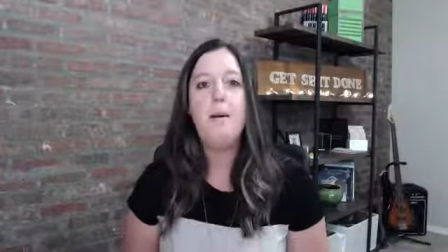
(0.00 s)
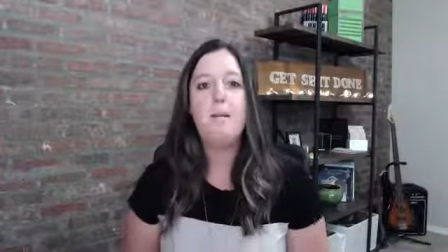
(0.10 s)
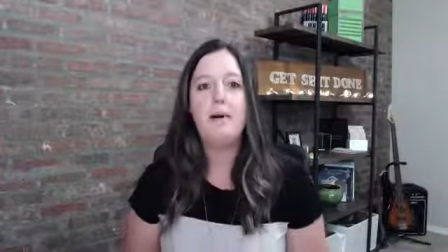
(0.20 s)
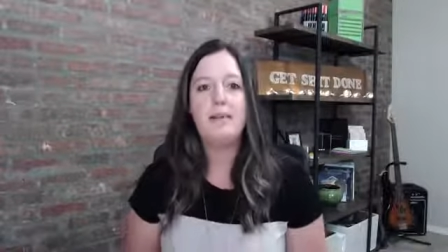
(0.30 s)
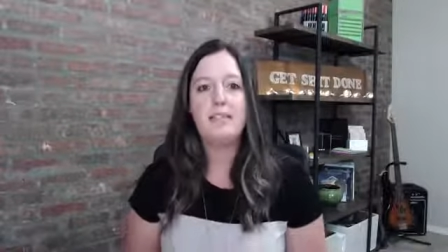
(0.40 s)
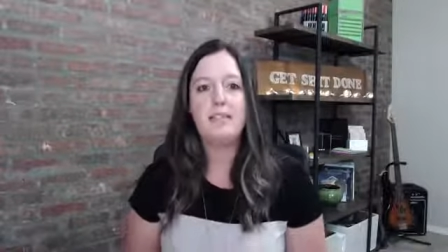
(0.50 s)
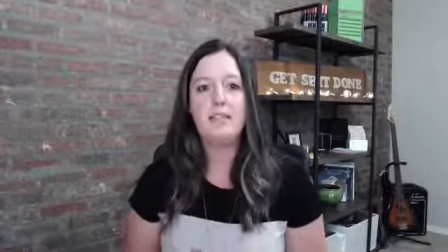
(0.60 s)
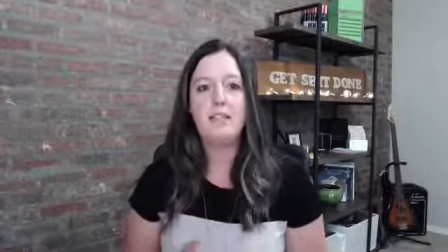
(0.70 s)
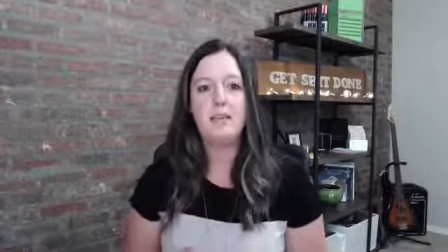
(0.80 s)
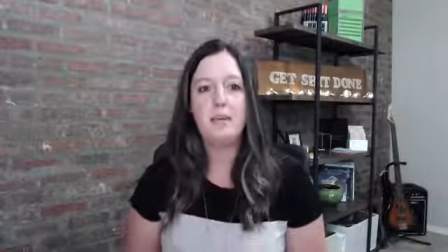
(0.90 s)
But it's
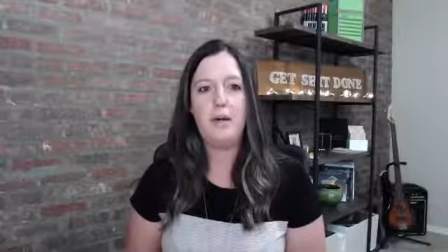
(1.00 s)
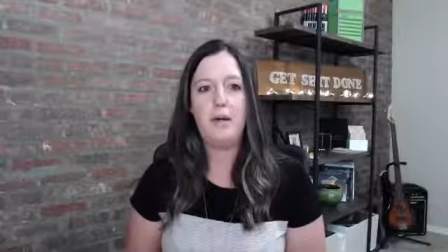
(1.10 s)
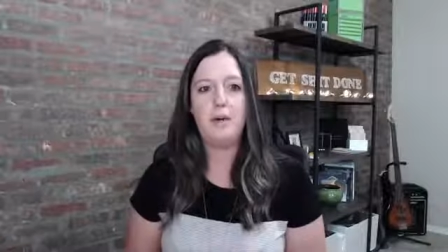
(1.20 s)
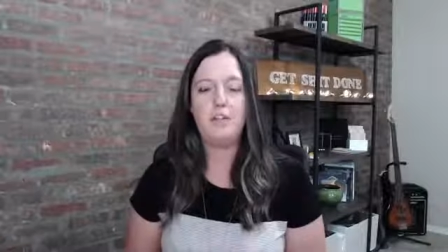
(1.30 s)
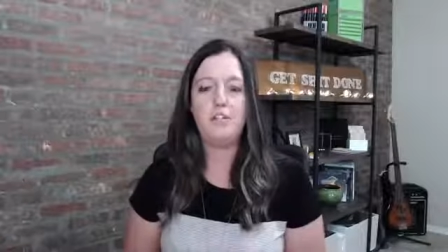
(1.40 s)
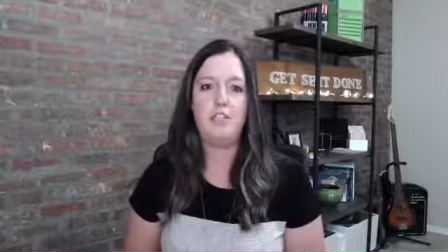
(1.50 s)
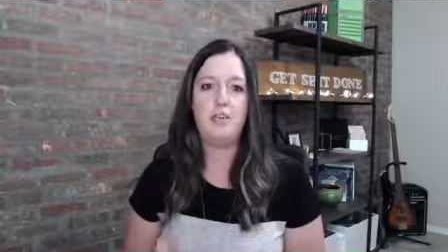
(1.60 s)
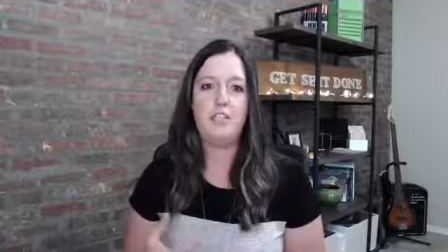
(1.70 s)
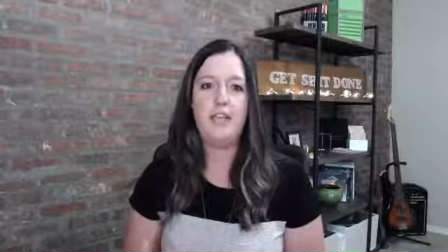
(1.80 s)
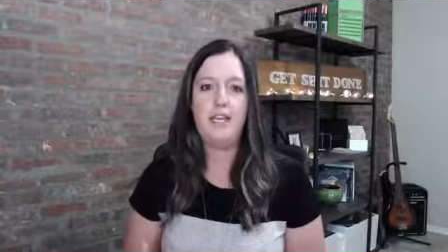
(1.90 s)
a little bit harder to
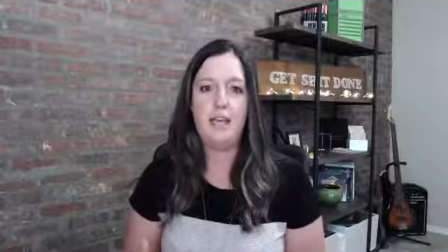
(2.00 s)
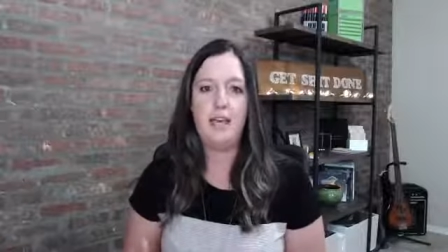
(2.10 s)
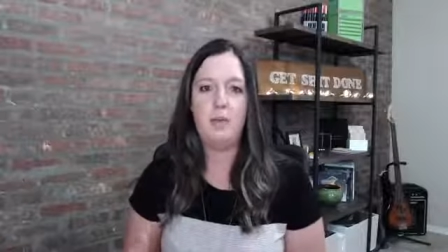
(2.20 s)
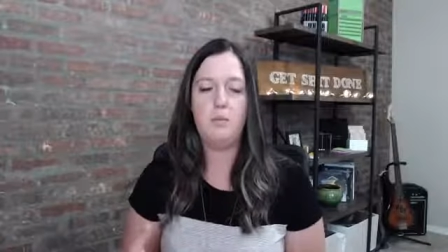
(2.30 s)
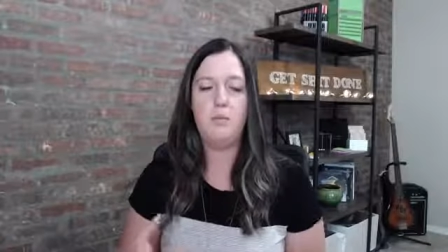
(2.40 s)
articulate,